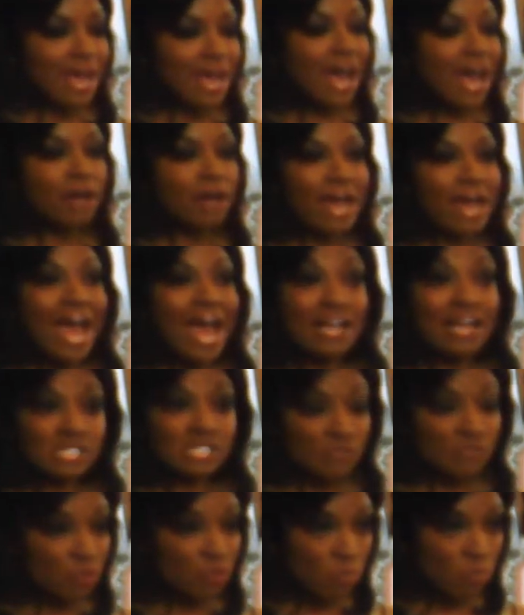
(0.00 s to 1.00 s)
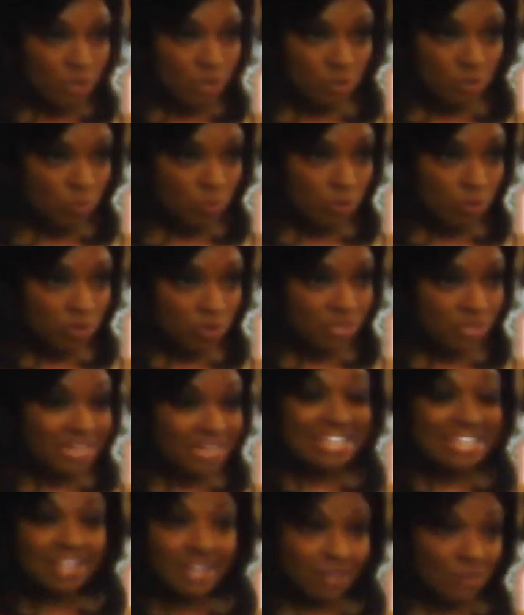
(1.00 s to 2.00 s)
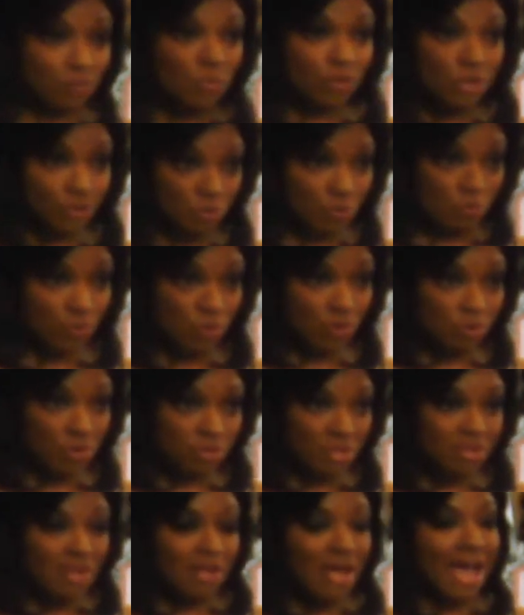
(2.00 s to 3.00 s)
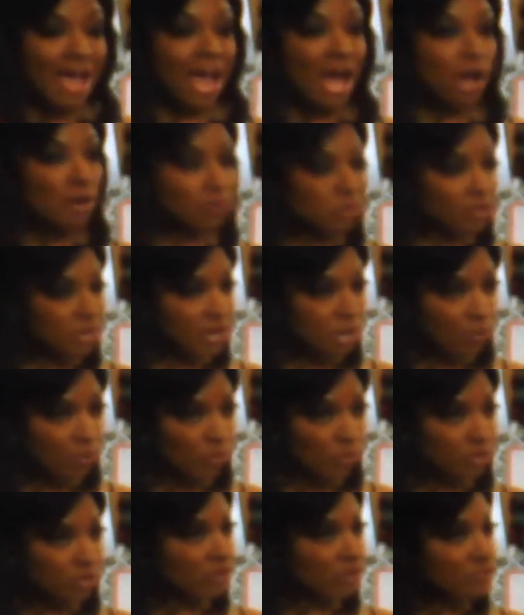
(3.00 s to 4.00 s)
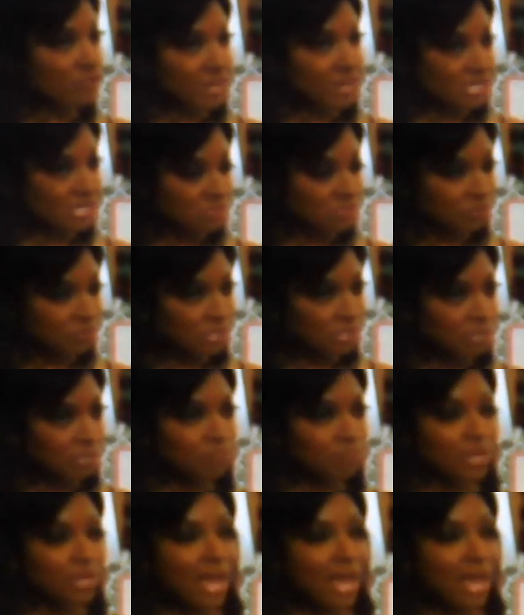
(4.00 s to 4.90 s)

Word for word: how to ask for what you're worth and get what you're worth how to network effectively,